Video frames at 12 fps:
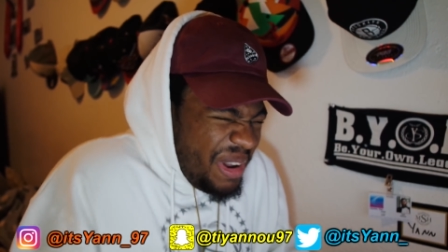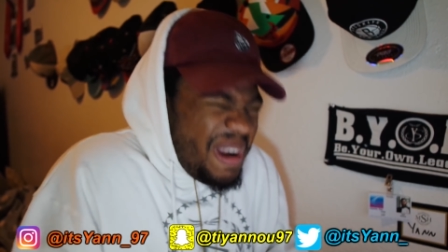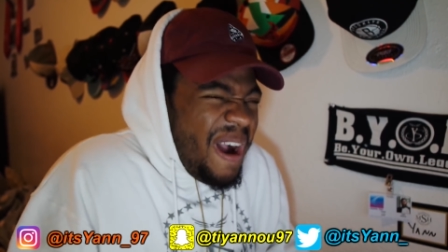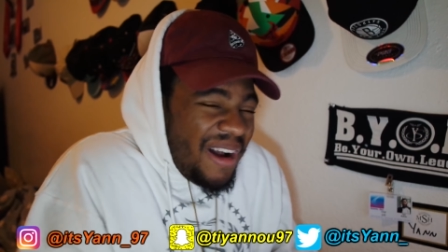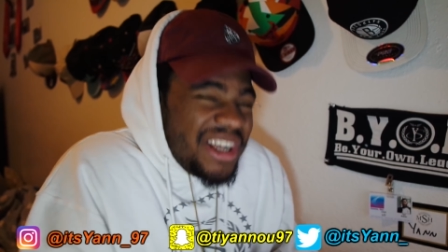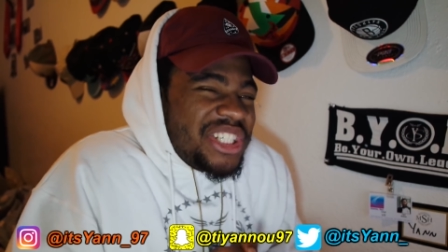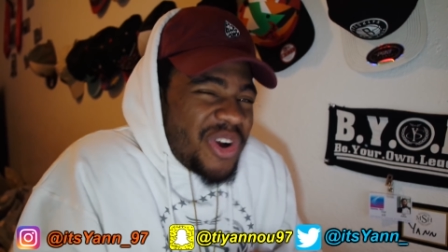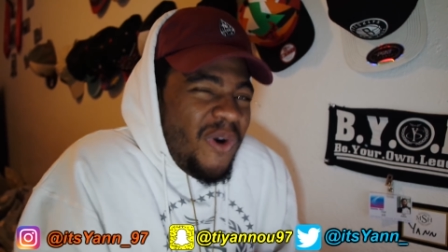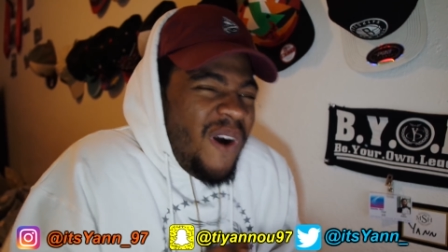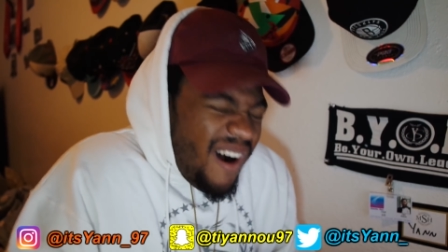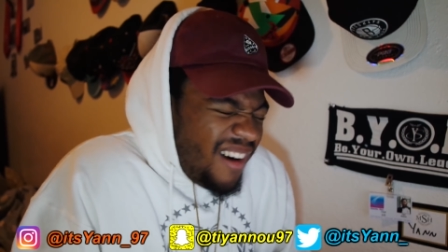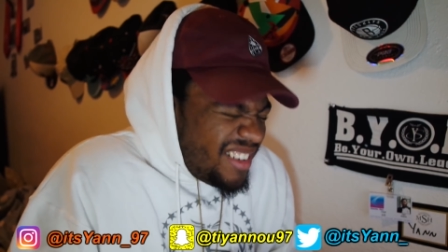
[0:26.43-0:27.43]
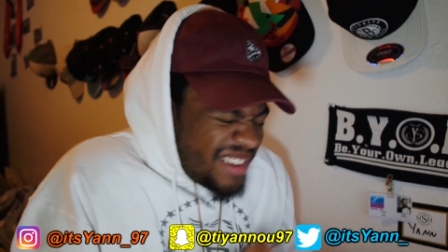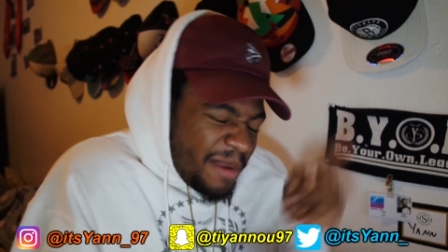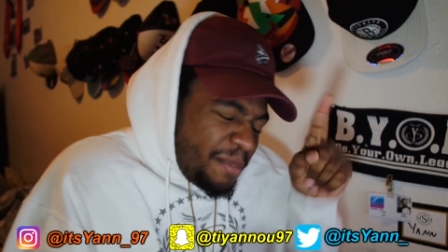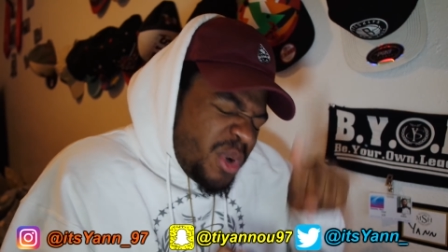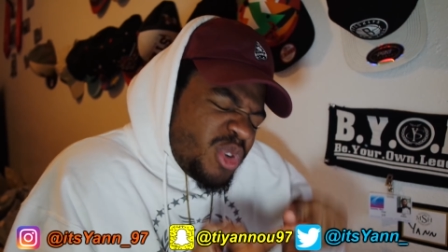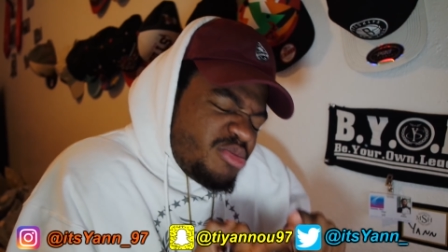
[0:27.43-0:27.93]
The Carnage go hard.
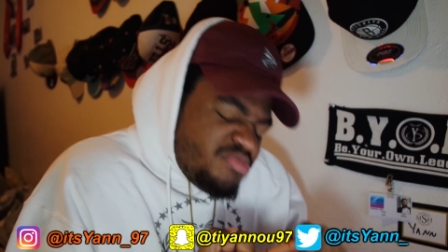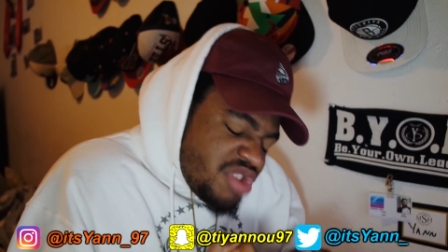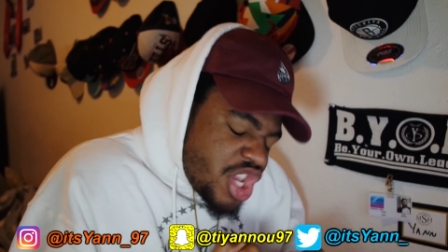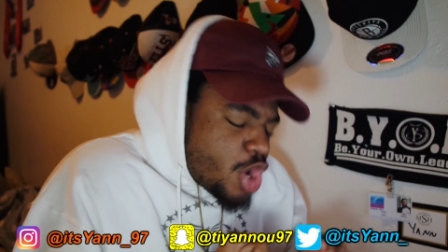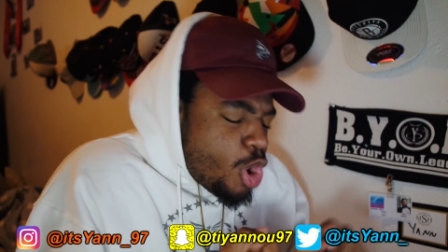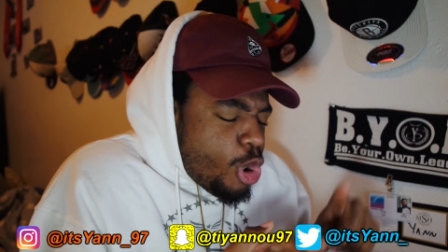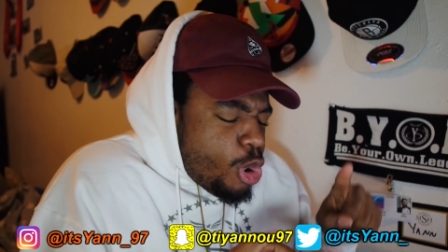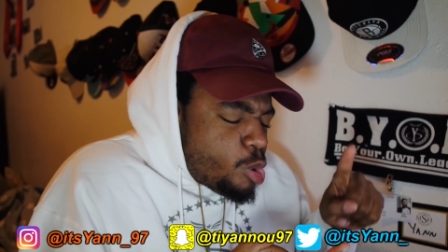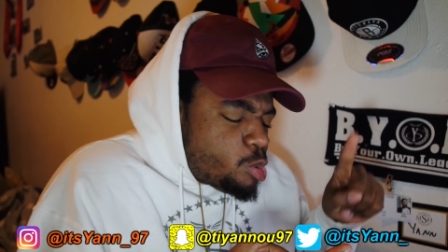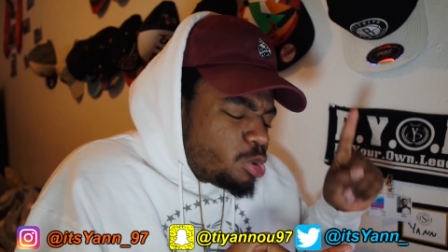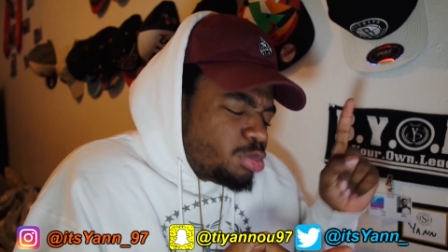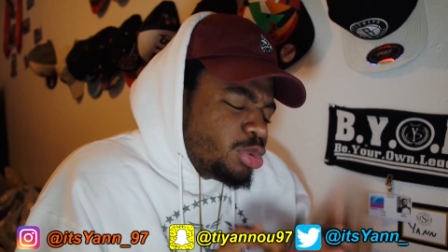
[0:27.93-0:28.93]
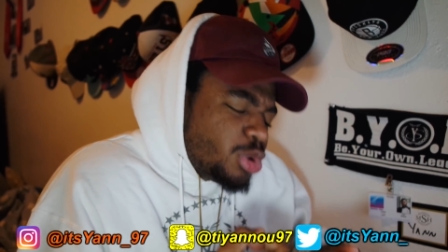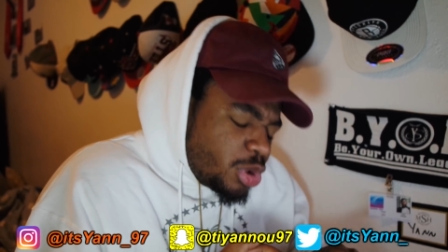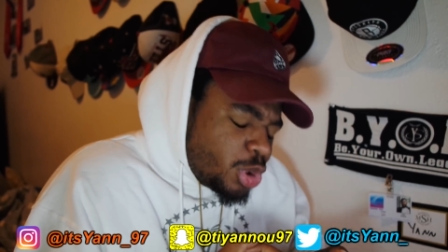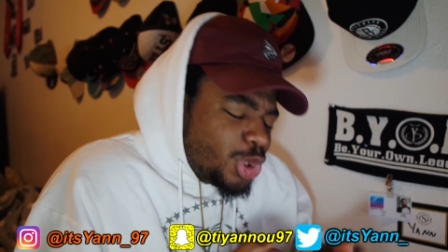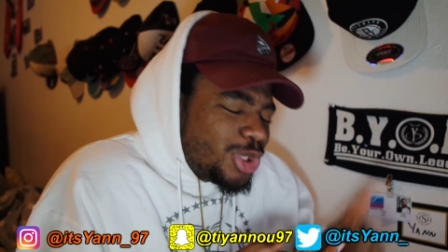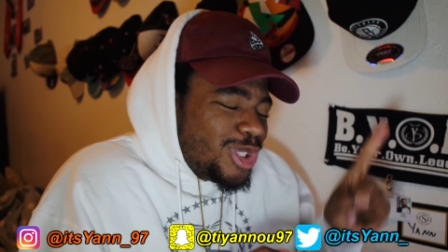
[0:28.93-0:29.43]
They put Migos
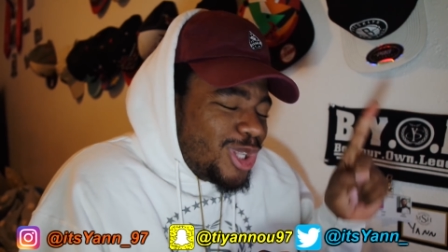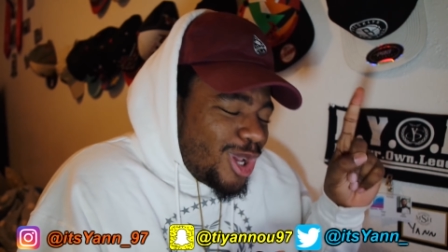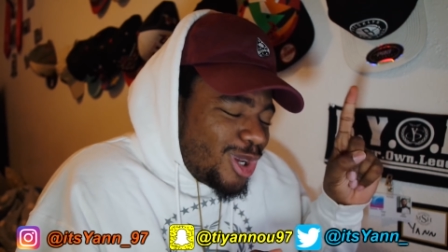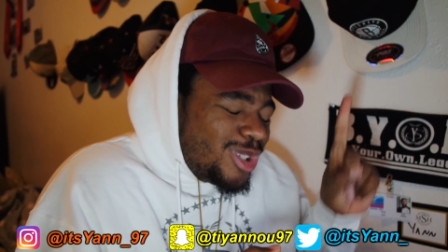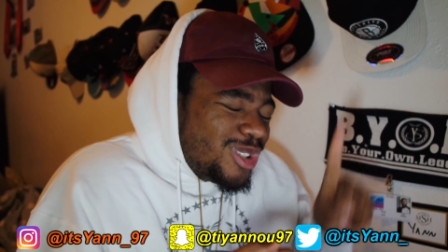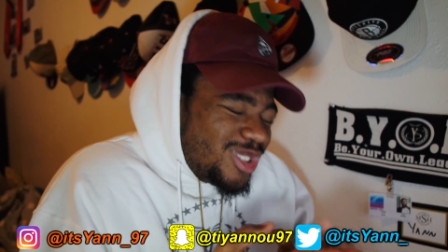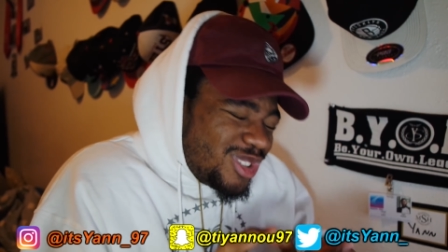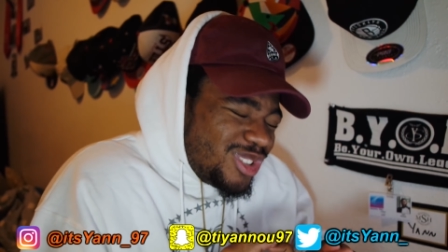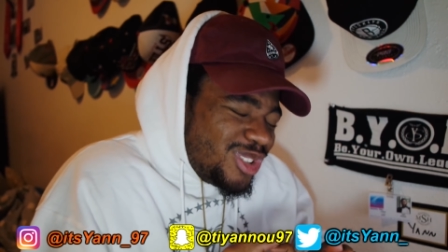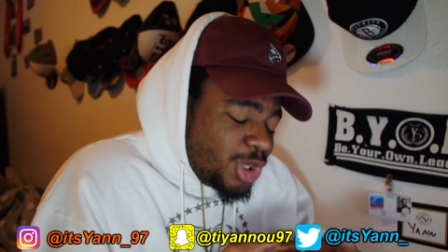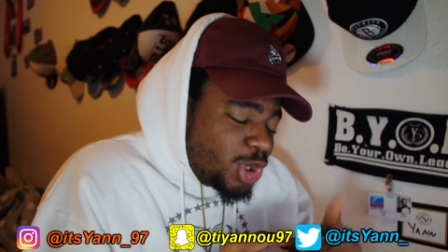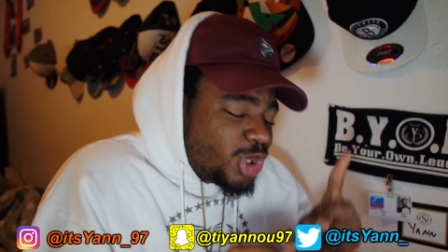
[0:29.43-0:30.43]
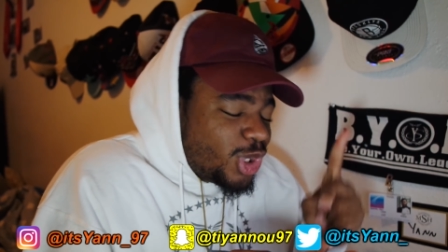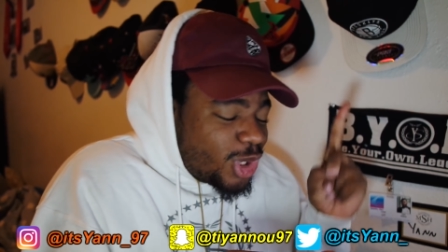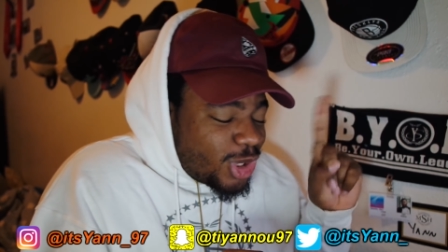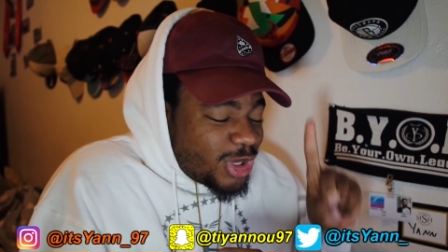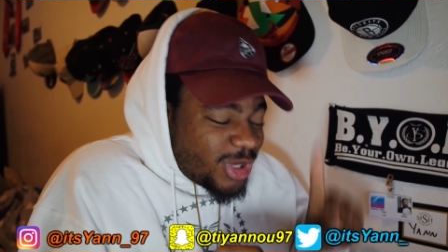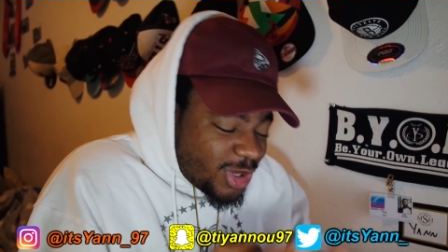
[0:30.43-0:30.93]
with this niggas and this
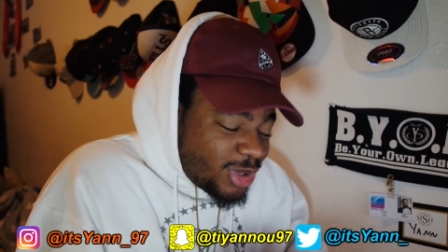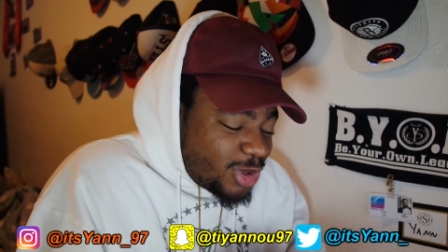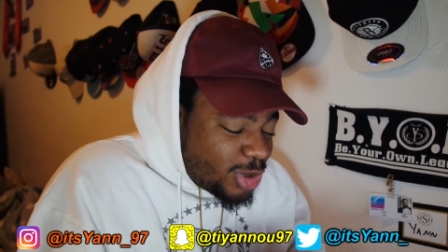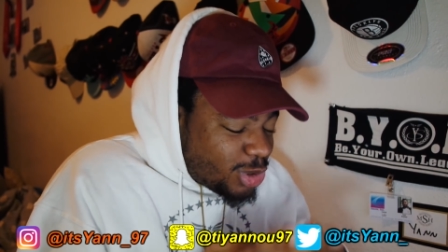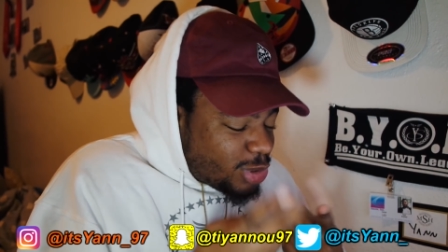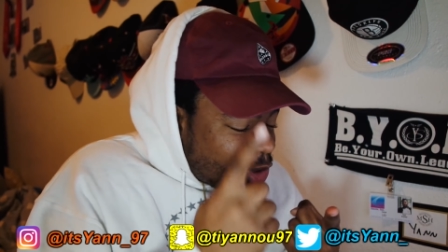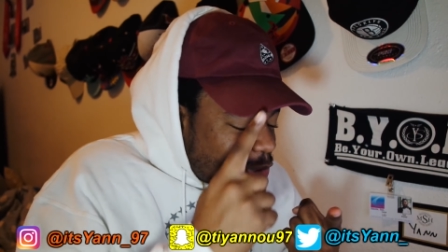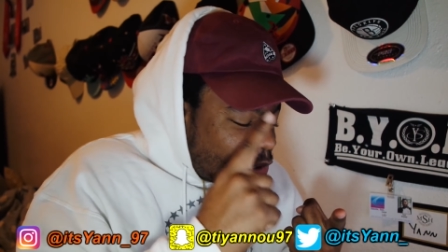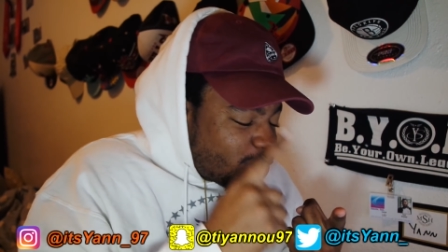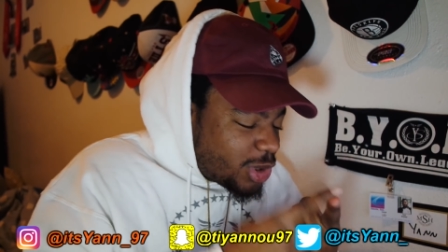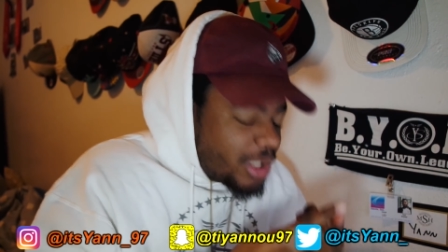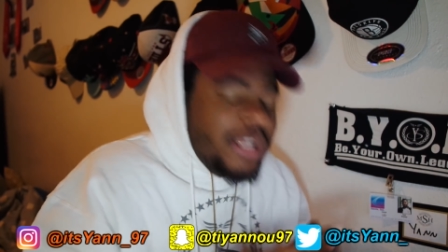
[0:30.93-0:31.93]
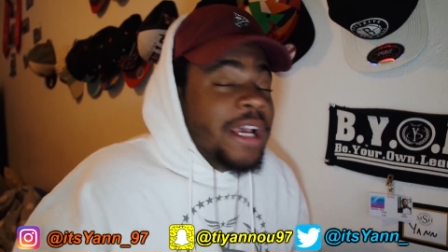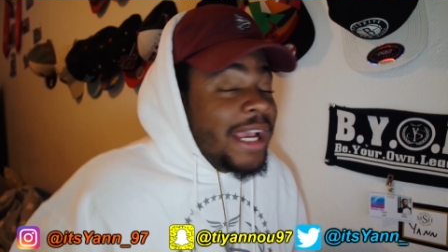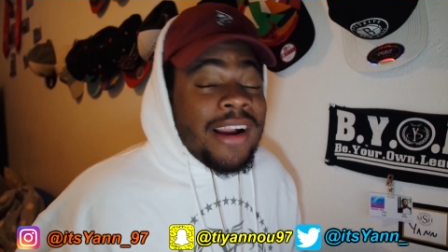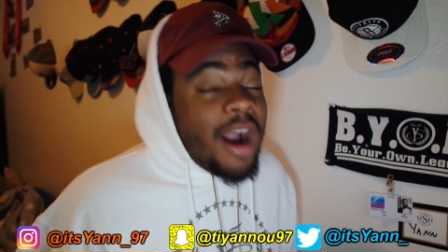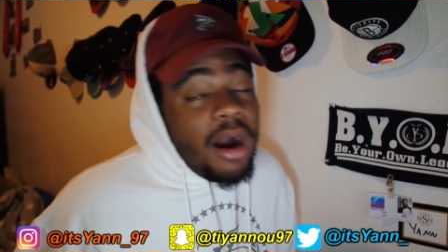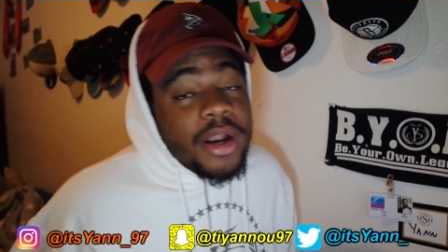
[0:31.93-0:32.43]
niggas and this niggas and
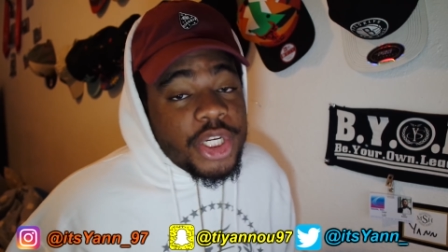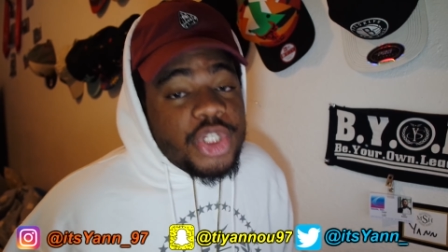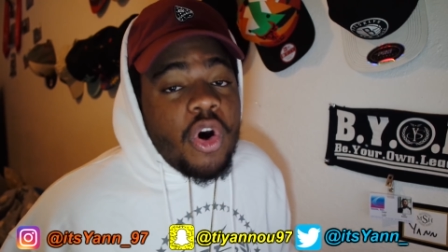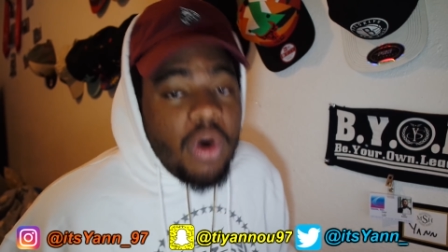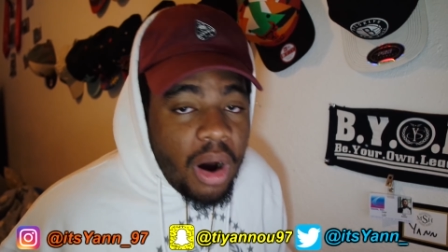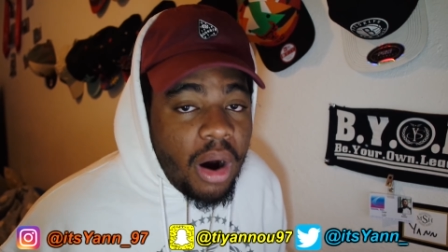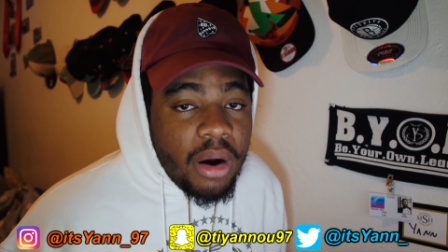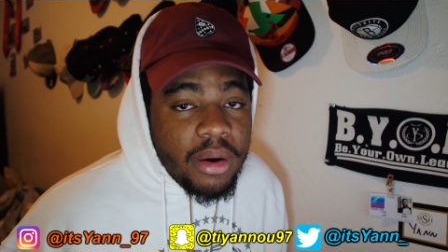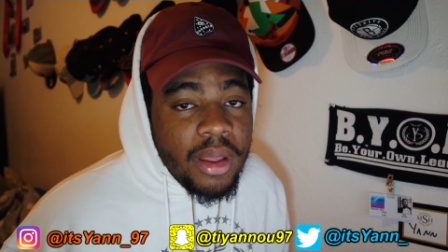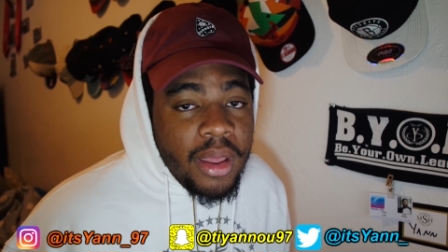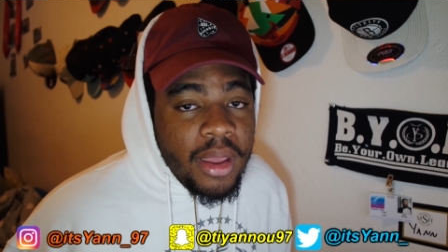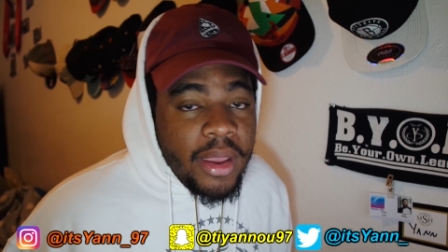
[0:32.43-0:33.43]
Carnage go hard